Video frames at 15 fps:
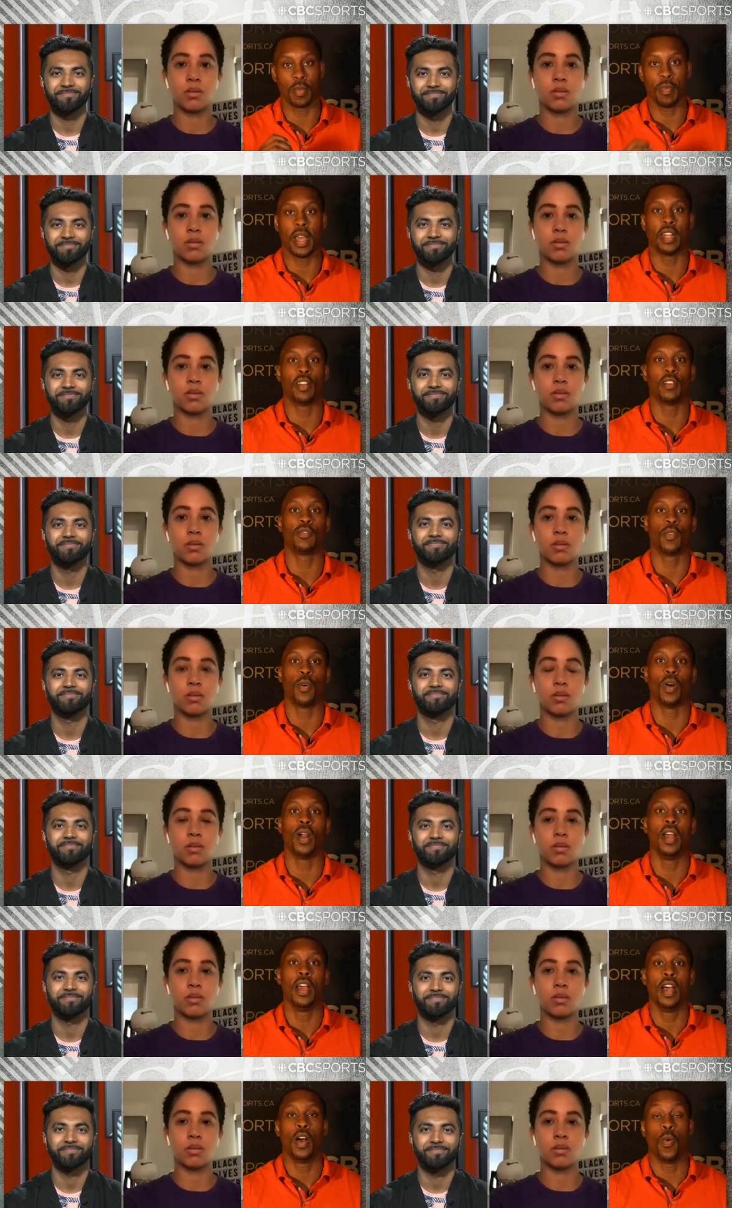Speaker 1: and commend her
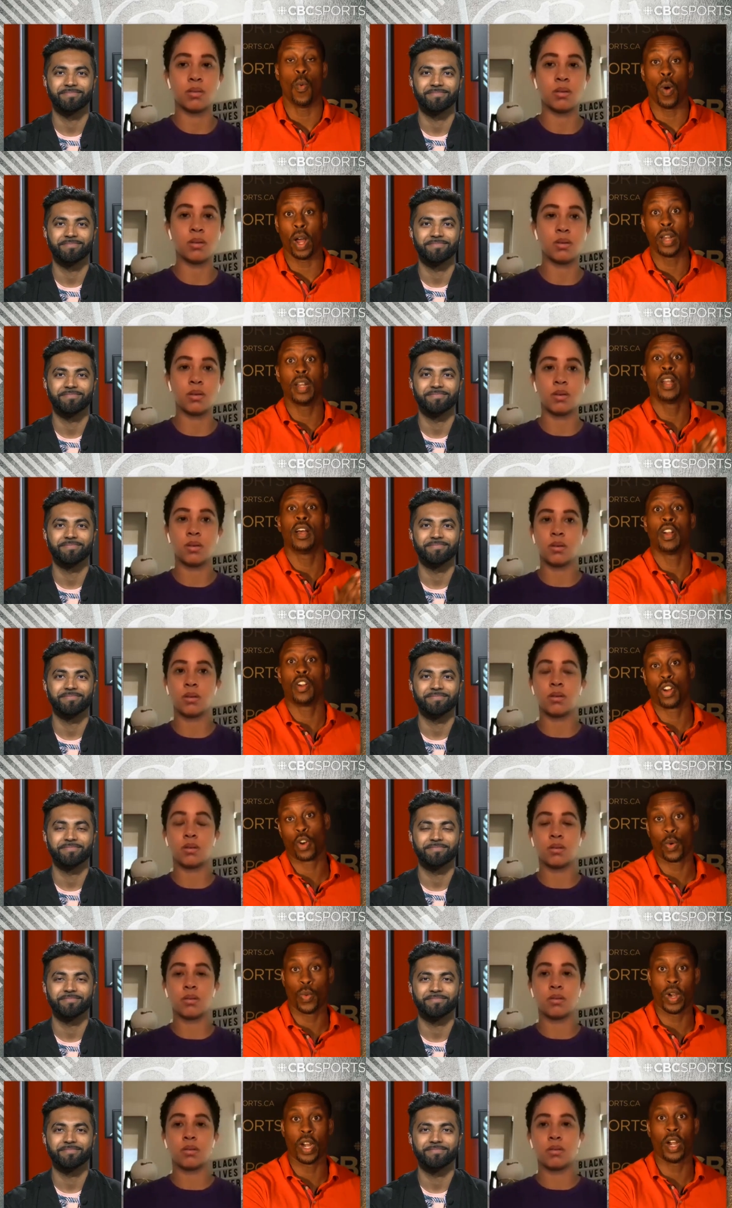for one, her
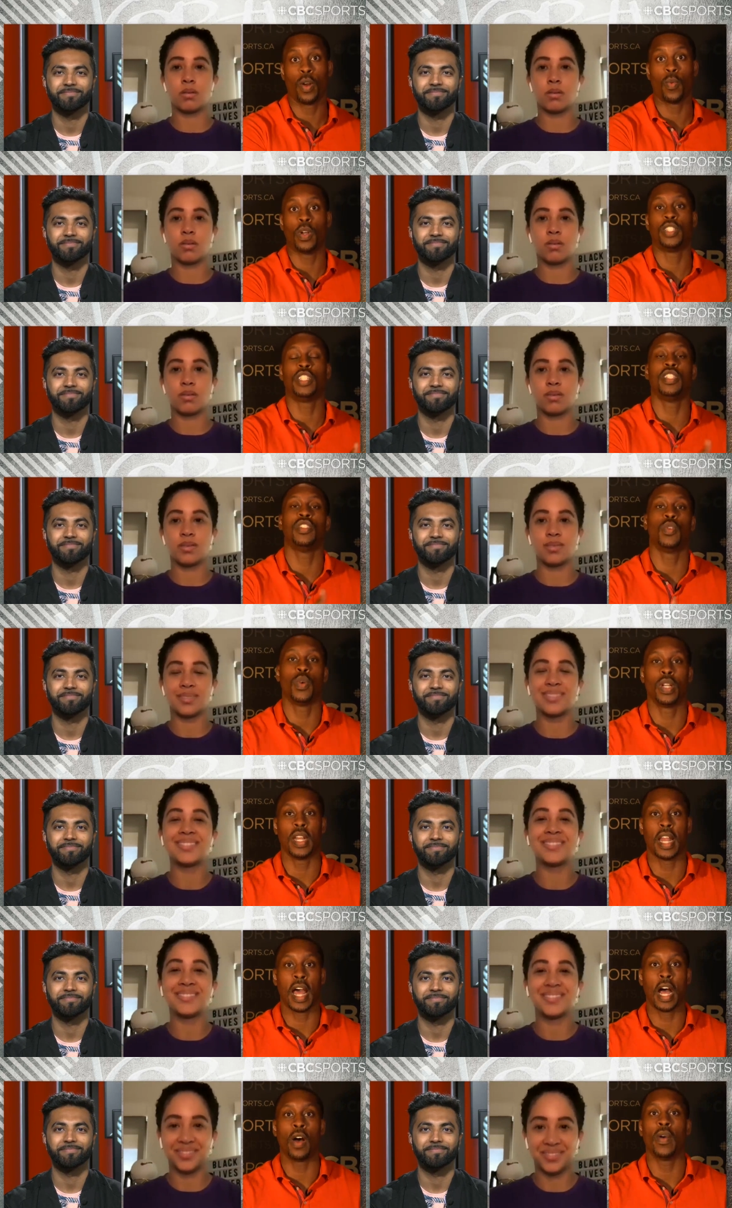career, what she's
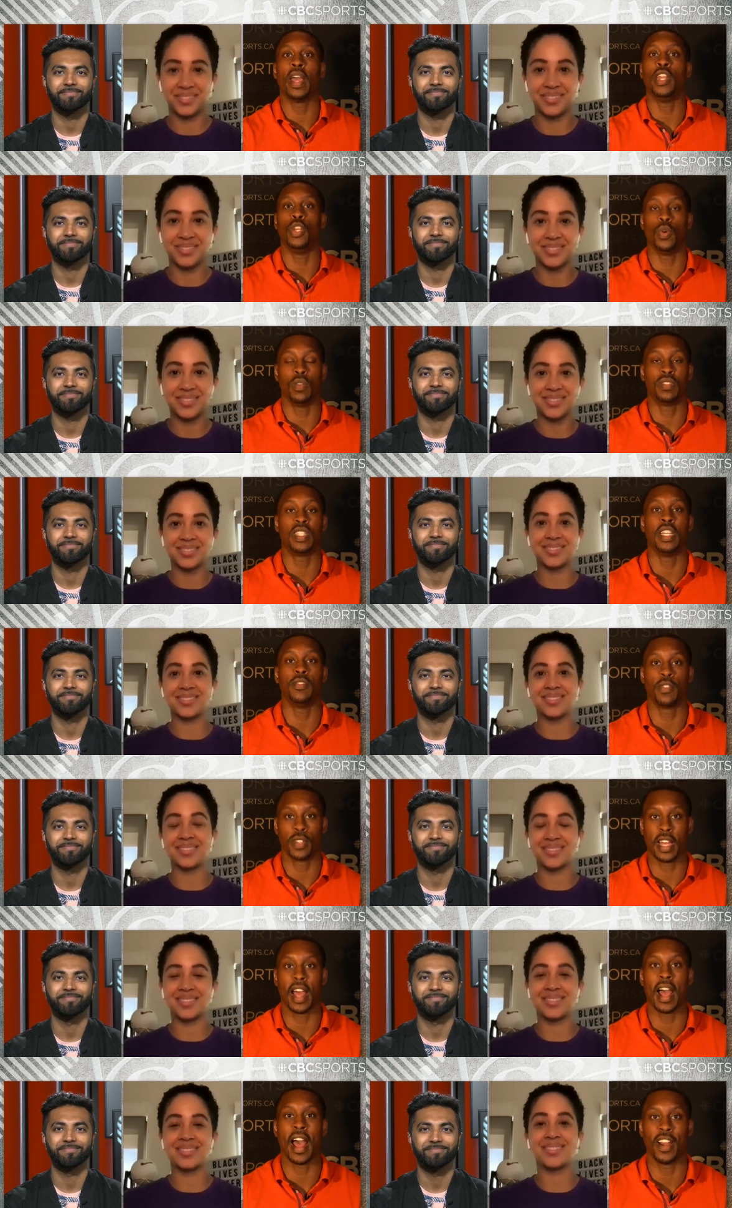doing now, and U of T
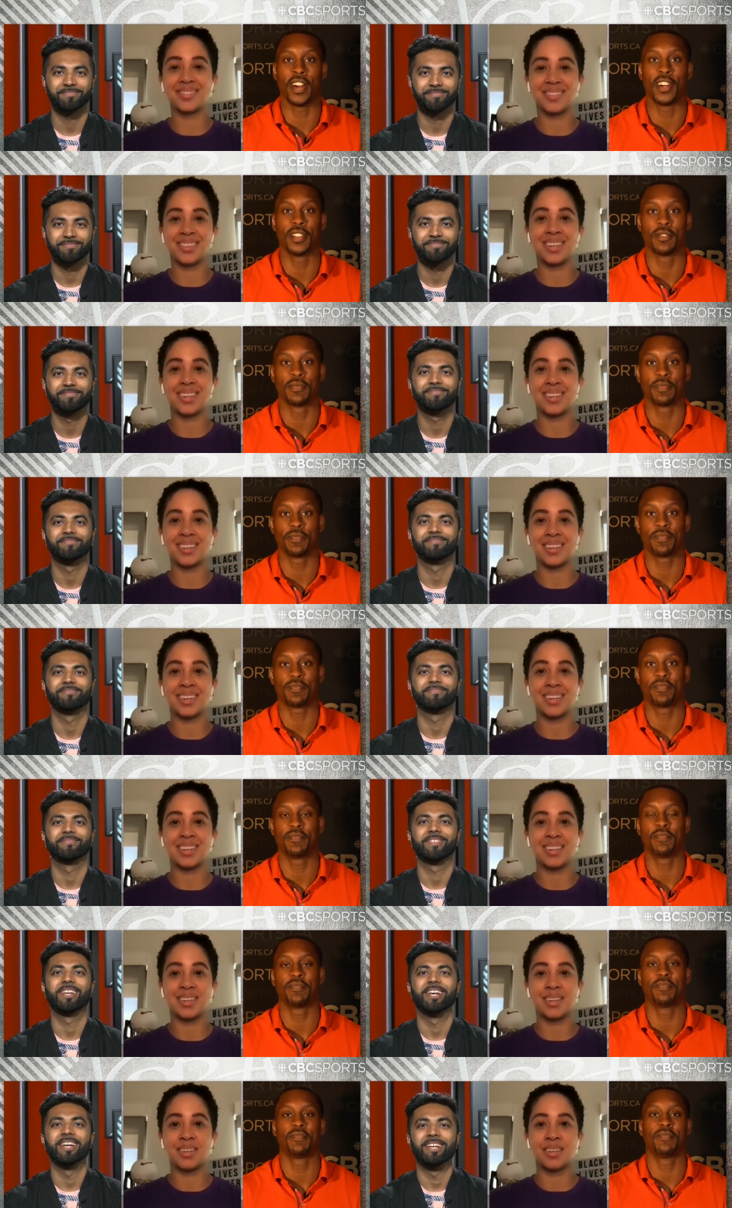for that hire.
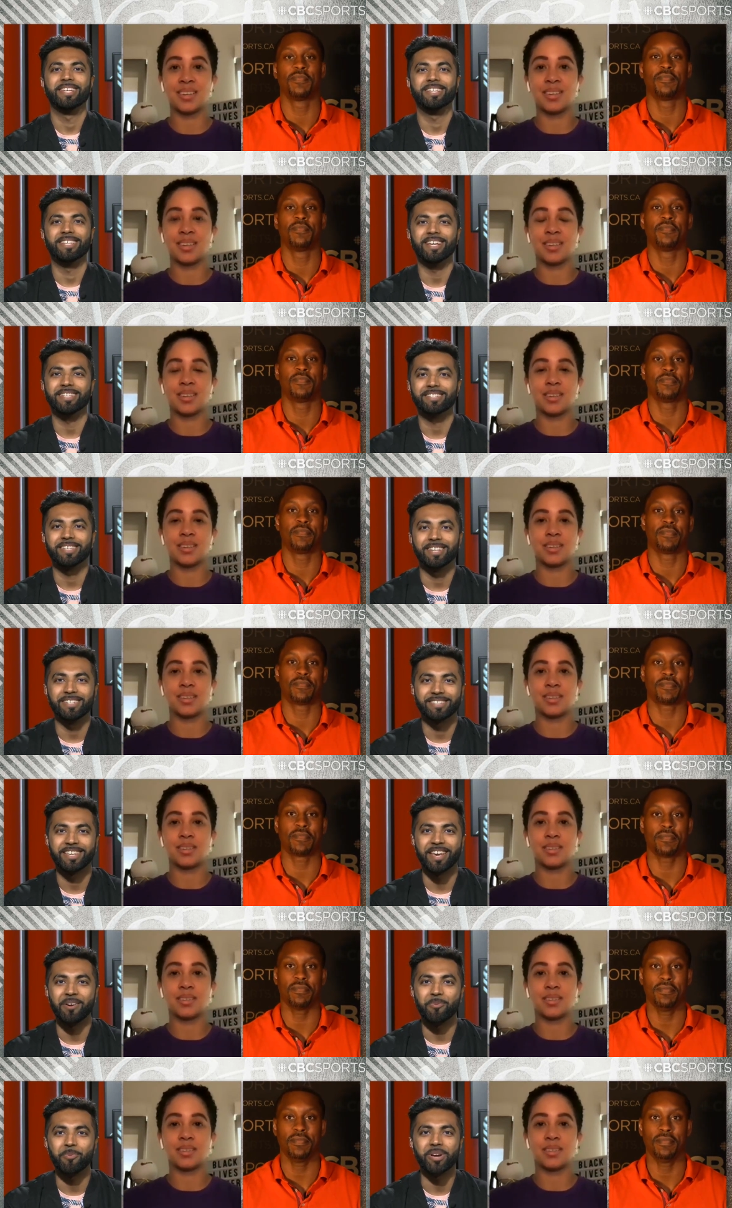
Speaker 2: Yes, yes.
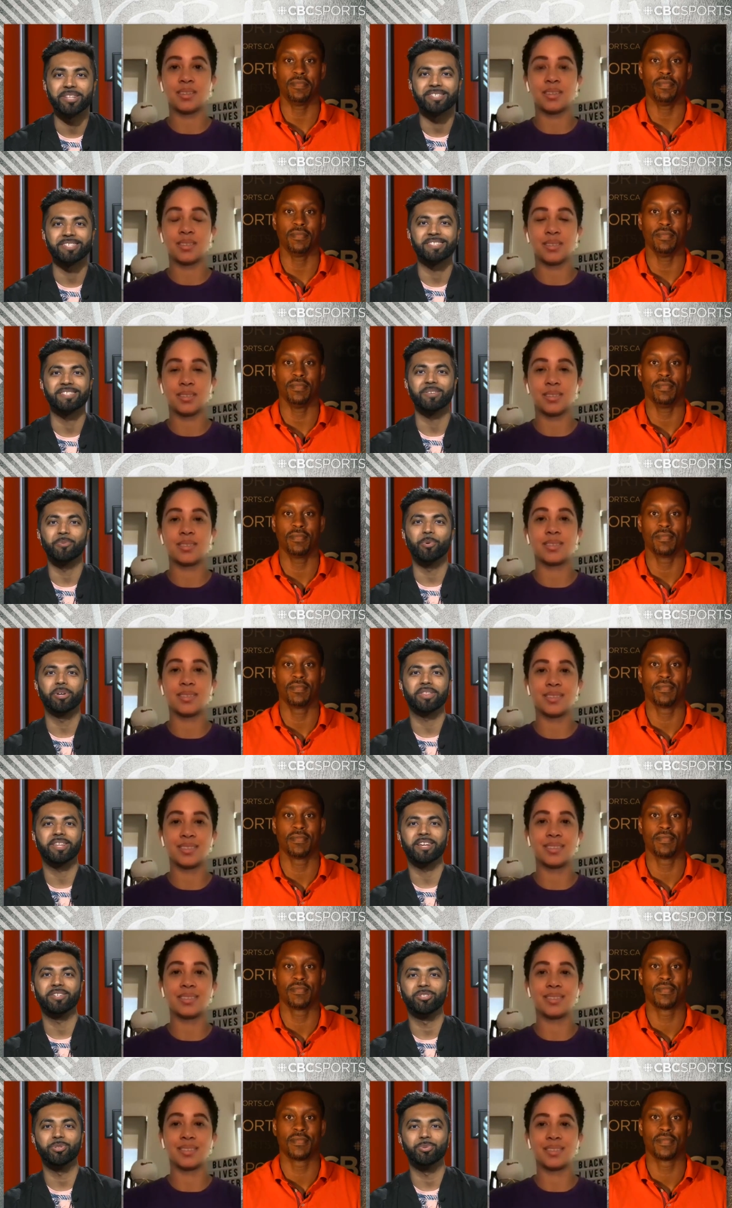Can't wait to see what
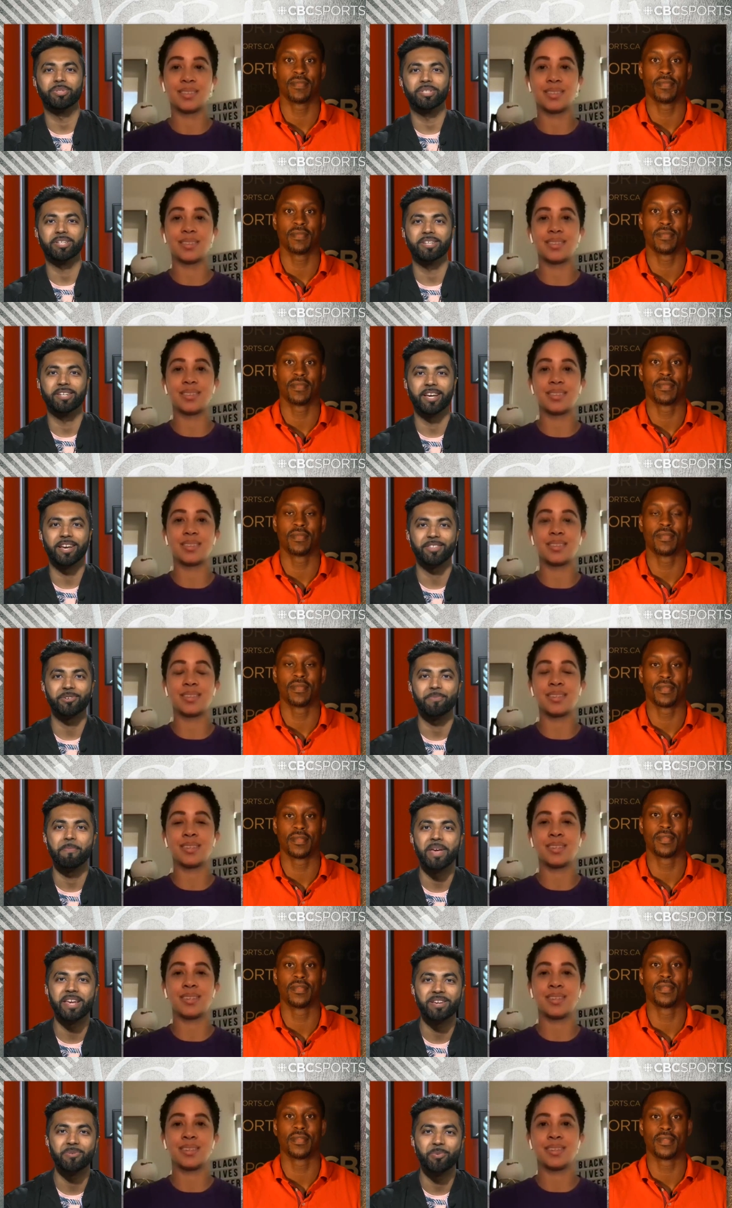they do together.
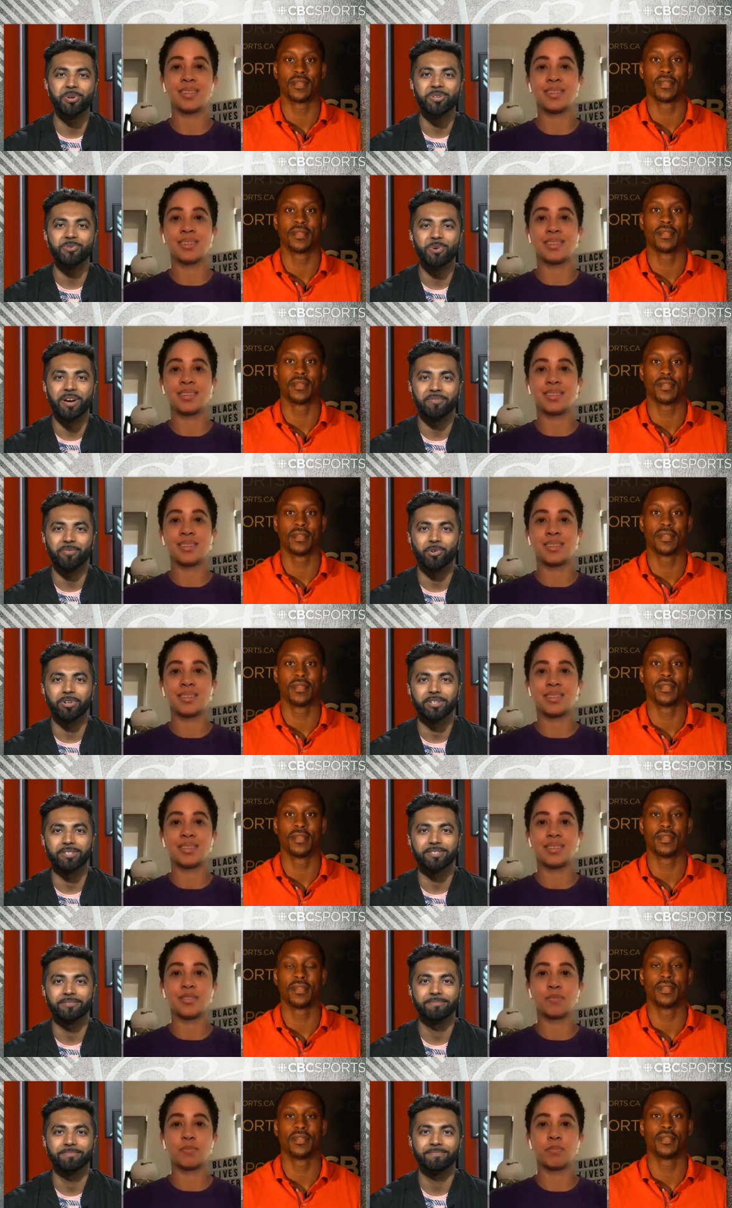Meghan, what do you have for
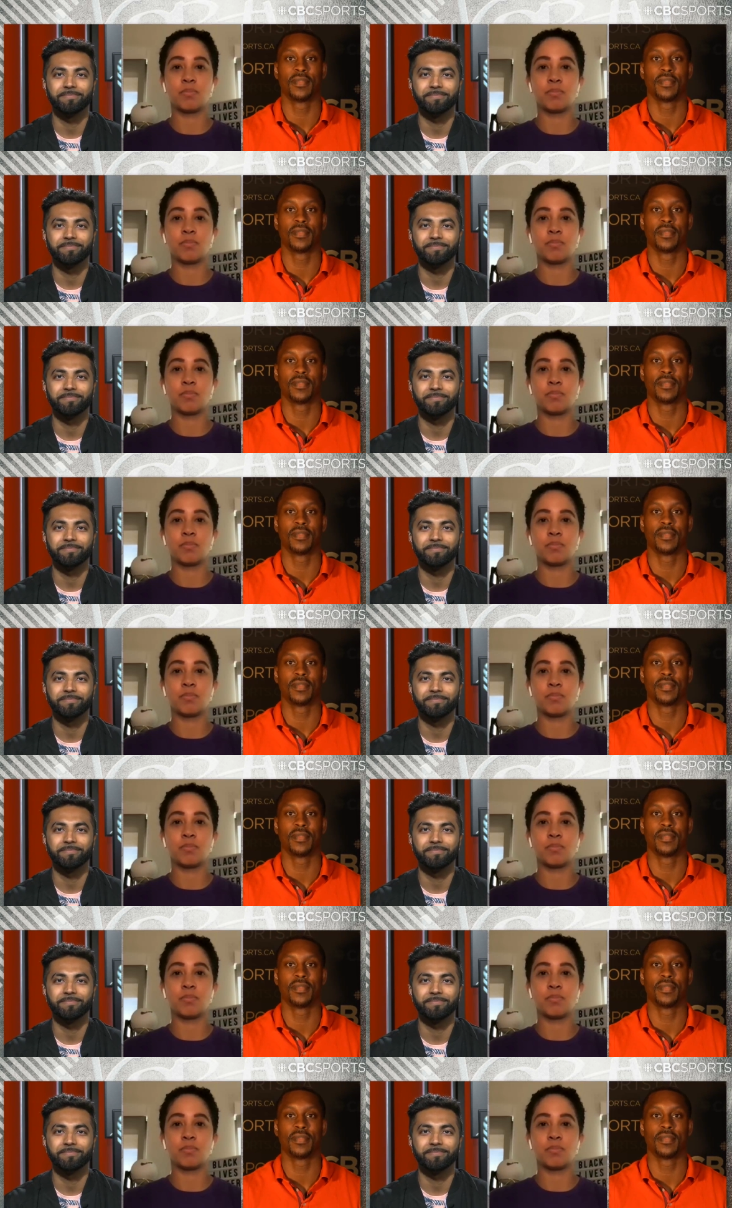us?